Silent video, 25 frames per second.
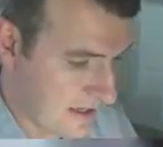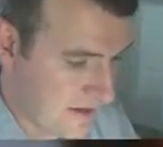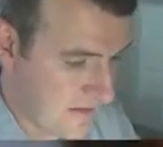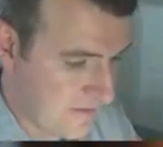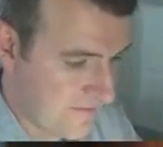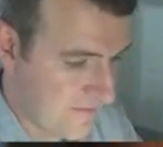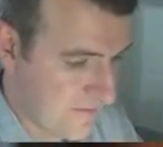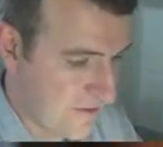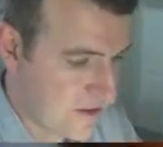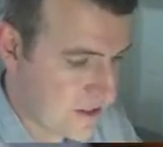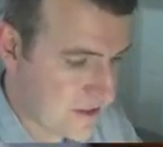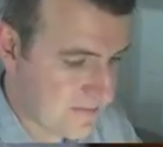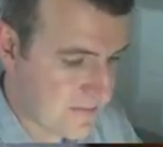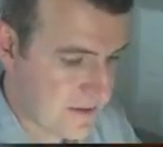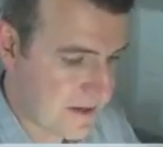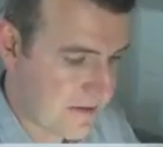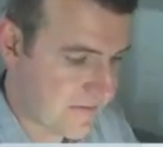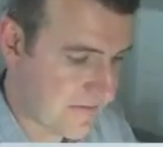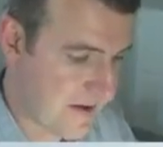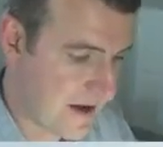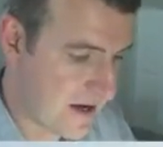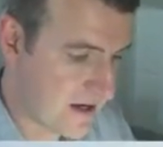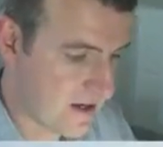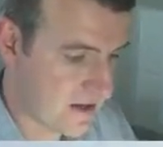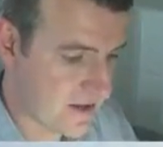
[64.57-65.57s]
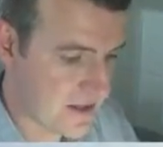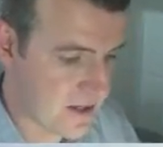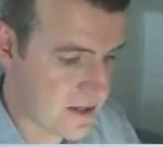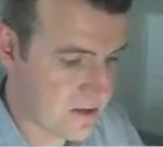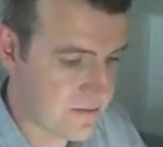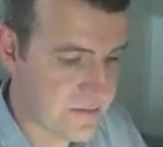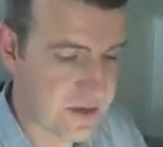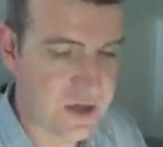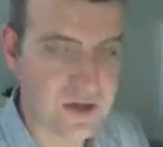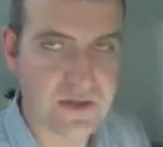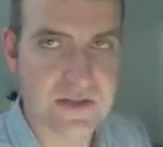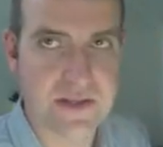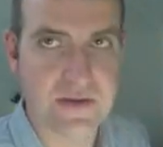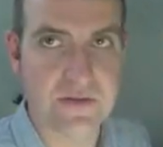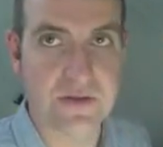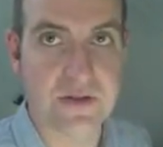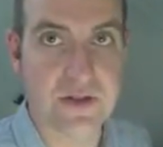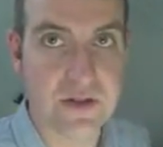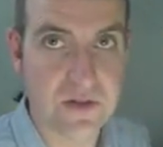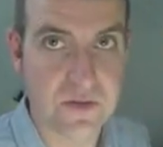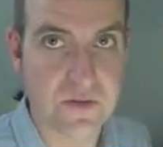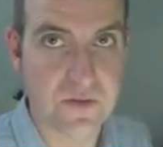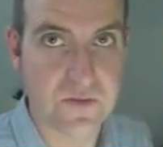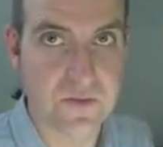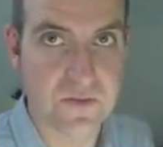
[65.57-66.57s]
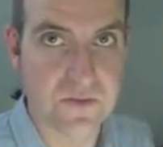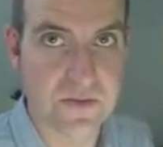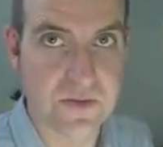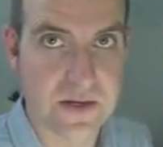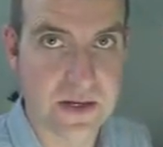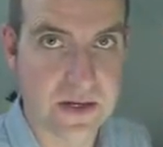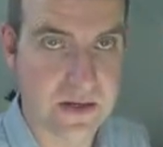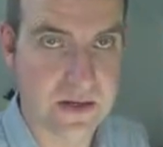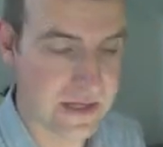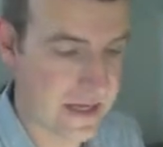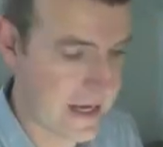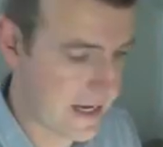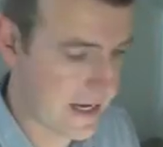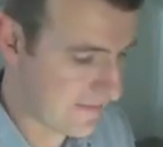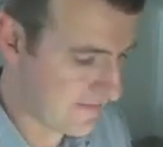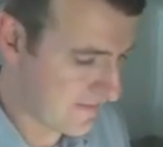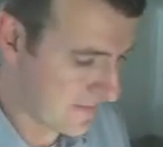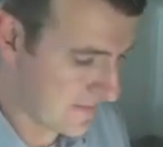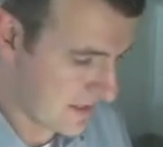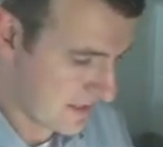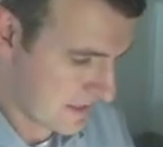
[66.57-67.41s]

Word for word: first mean value theorem because there are two. Okay,